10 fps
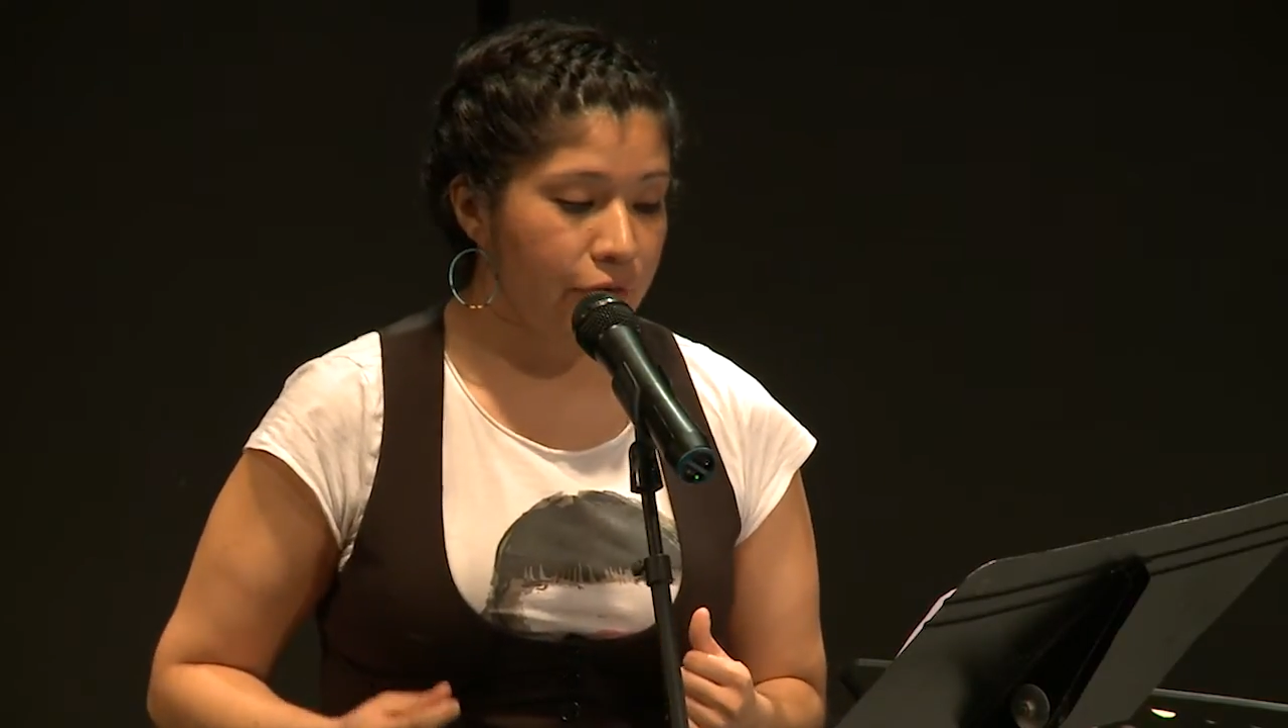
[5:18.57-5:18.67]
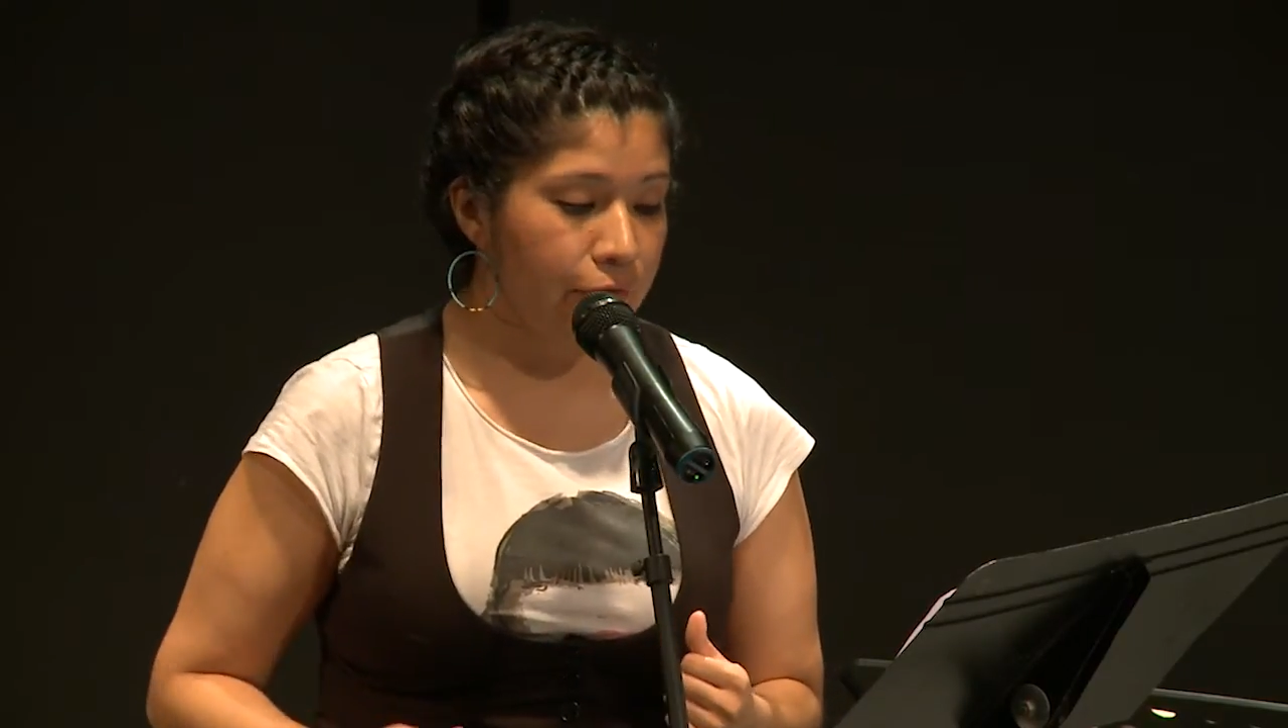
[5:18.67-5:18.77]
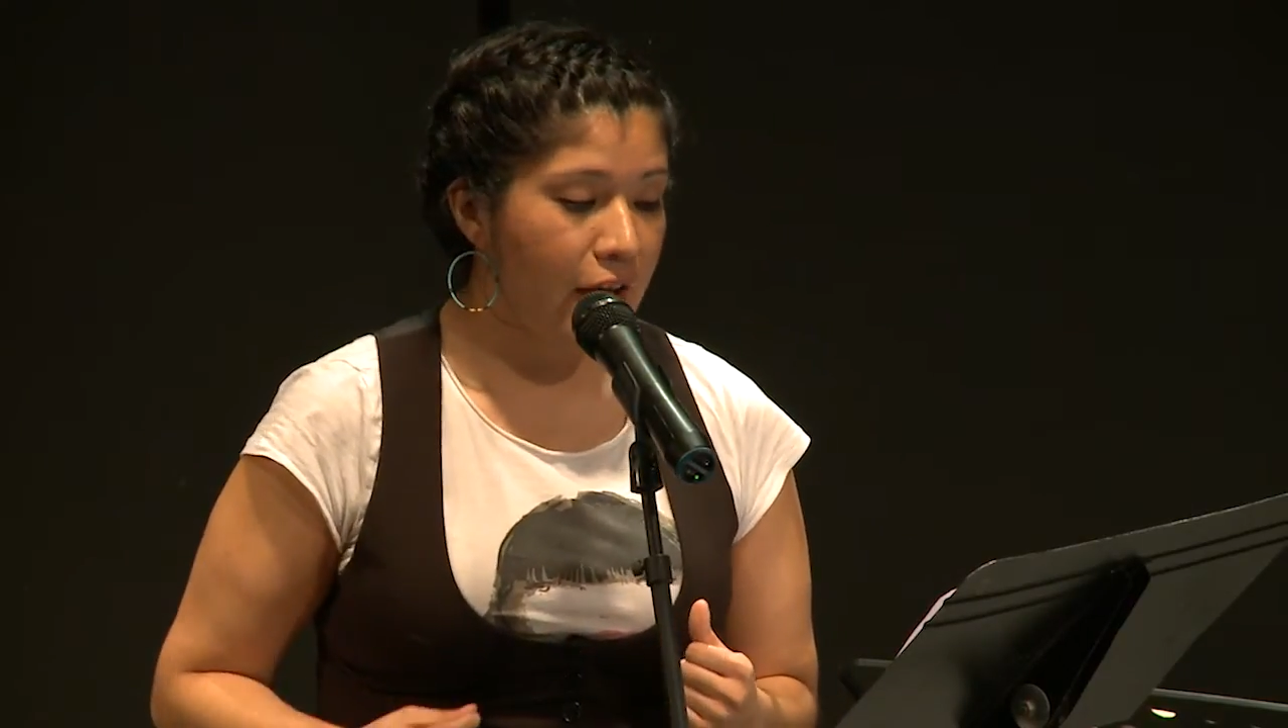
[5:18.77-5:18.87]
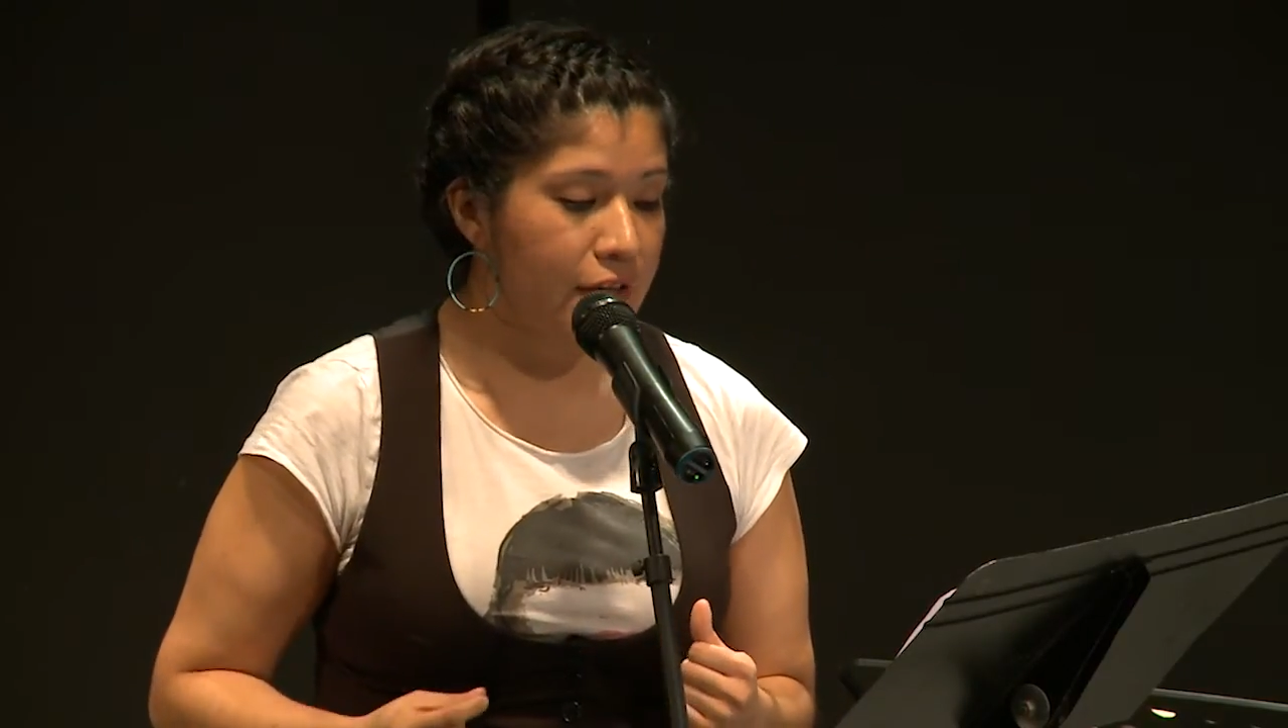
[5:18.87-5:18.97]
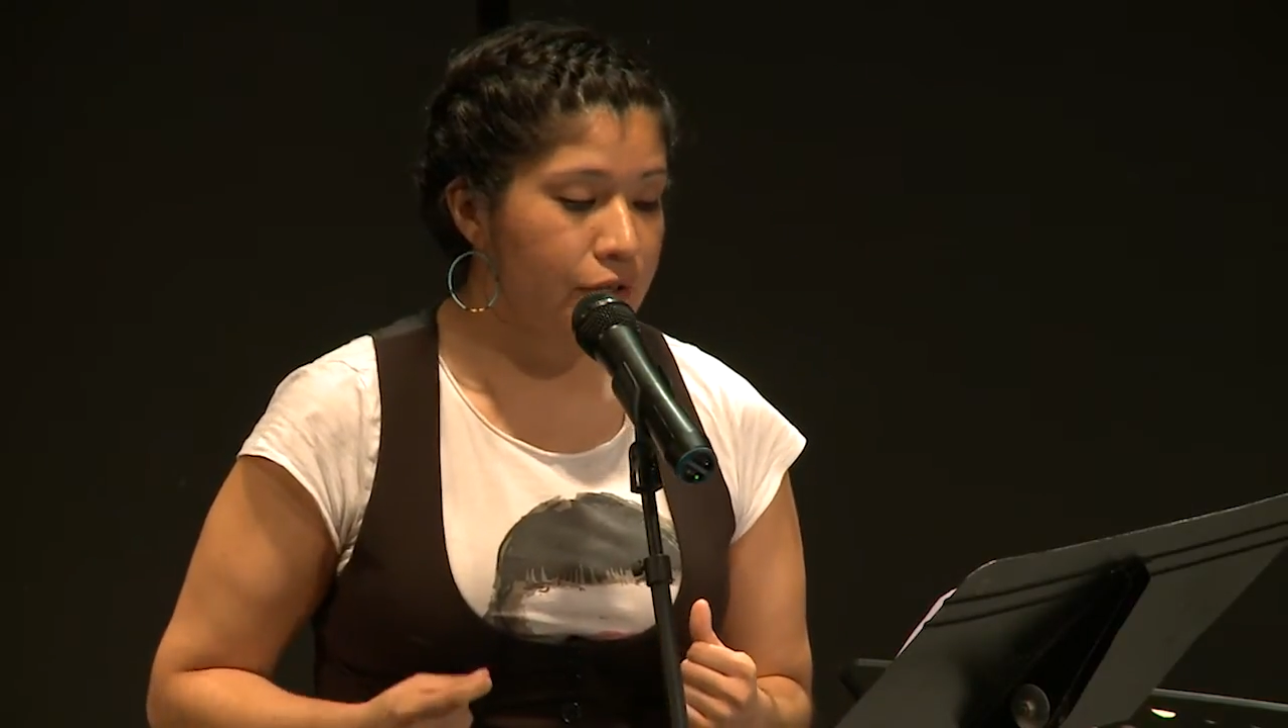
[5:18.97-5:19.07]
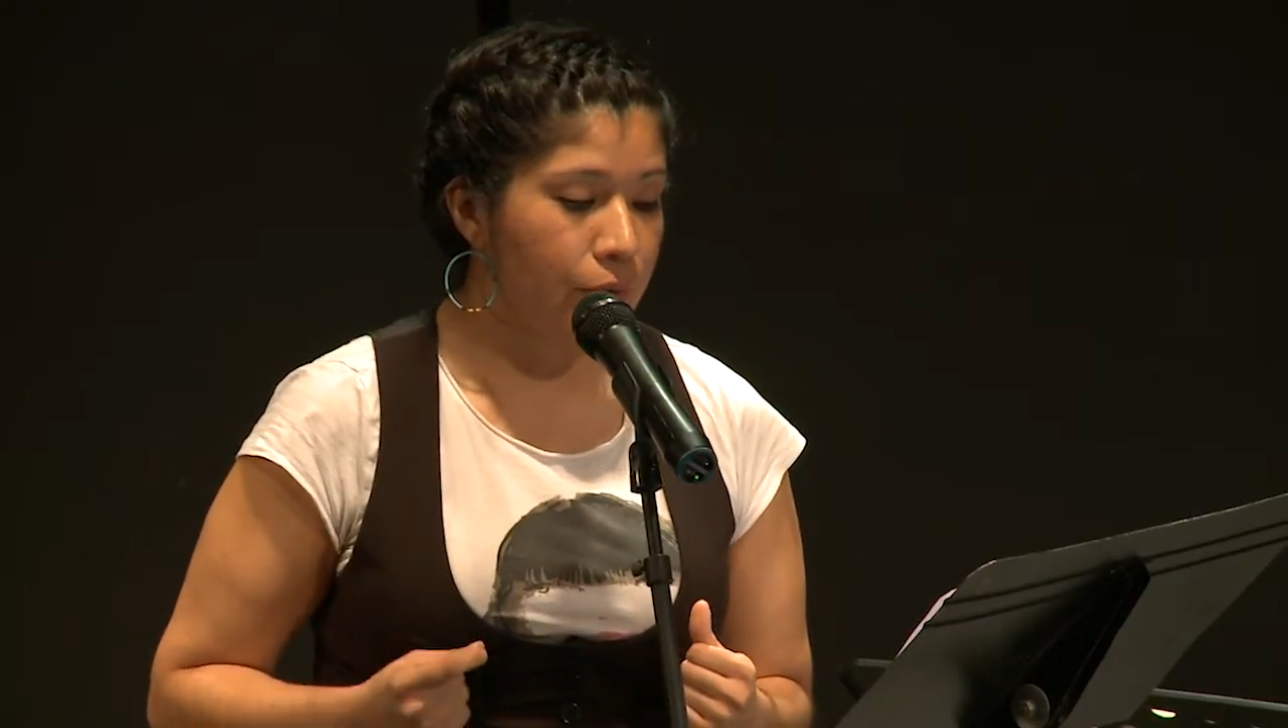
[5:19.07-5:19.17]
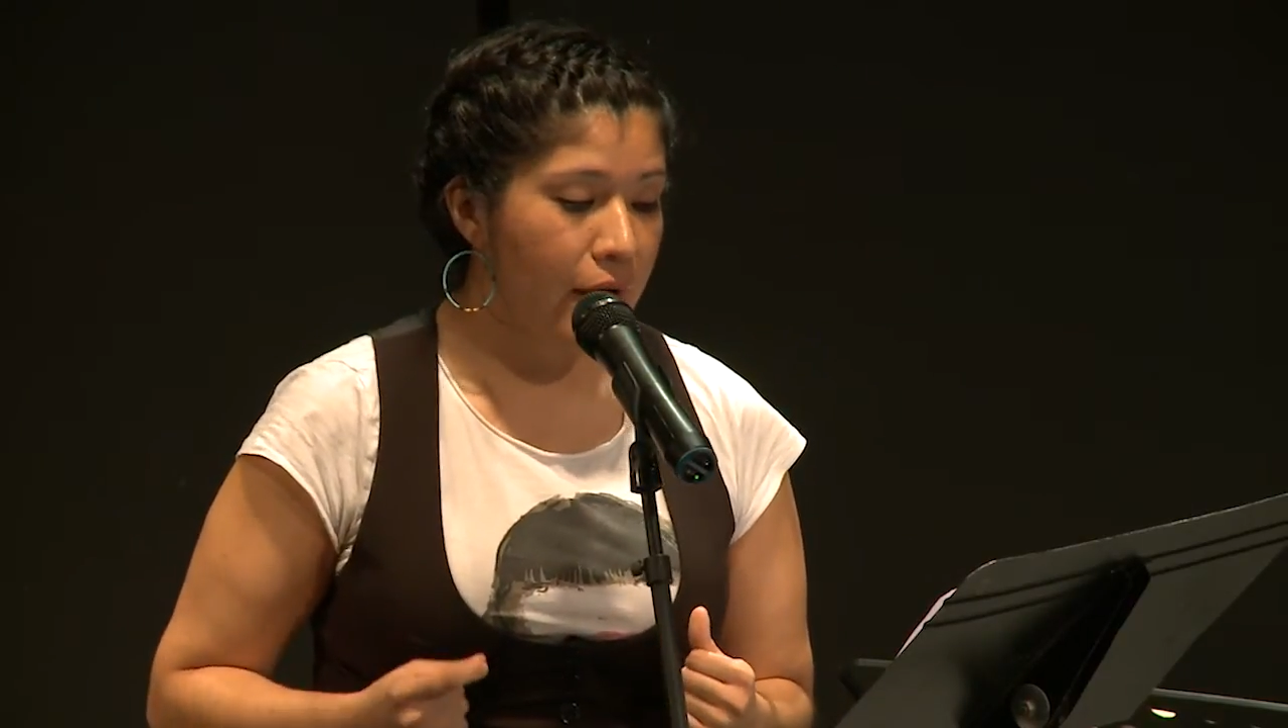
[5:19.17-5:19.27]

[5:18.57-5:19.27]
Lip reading: a friend who